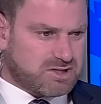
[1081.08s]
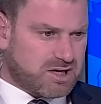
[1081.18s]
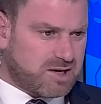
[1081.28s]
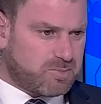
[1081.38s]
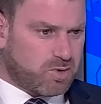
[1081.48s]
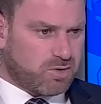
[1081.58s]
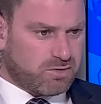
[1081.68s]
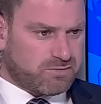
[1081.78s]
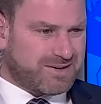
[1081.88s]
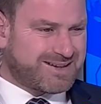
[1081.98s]
type
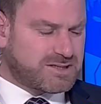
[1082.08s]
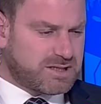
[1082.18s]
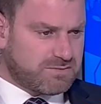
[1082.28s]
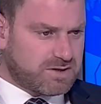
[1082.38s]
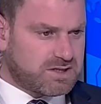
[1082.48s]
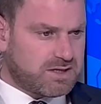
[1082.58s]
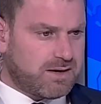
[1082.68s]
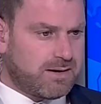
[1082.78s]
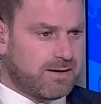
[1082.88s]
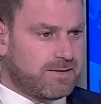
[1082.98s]
of
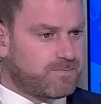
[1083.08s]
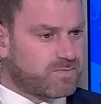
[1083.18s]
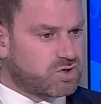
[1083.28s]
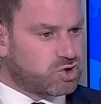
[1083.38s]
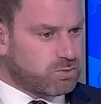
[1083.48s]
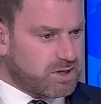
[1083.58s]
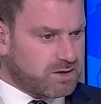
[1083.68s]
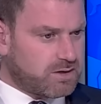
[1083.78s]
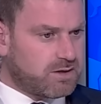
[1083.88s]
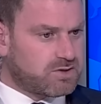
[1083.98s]
activity
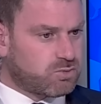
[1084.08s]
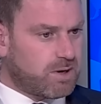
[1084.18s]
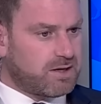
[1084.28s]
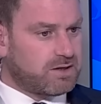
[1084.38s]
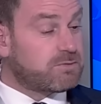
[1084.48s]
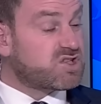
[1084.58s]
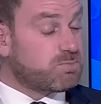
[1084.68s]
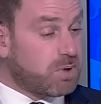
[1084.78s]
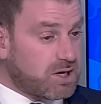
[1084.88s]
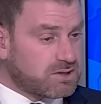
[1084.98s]
trigger Israeli
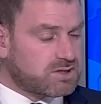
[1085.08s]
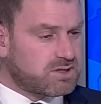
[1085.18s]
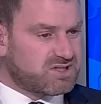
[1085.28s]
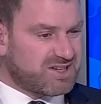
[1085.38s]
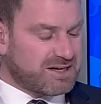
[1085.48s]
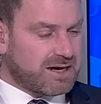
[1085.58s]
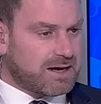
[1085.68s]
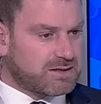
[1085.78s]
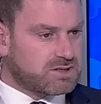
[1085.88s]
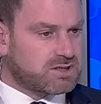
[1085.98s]
responses
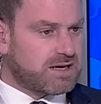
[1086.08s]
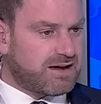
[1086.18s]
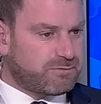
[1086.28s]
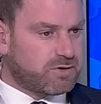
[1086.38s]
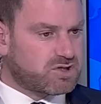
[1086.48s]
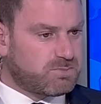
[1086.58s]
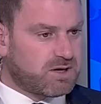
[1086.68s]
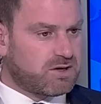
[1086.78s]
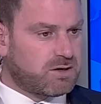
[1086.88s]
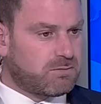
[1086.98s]
against efforts
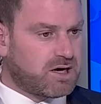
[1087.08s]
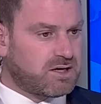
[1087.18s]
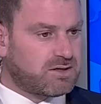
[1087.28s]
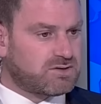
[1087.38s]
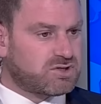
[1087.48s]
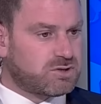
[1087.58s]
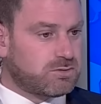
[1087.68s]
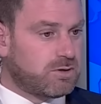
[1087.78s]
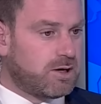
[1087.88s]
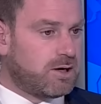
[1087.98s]
by the Iranians
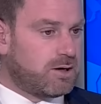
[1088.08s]
to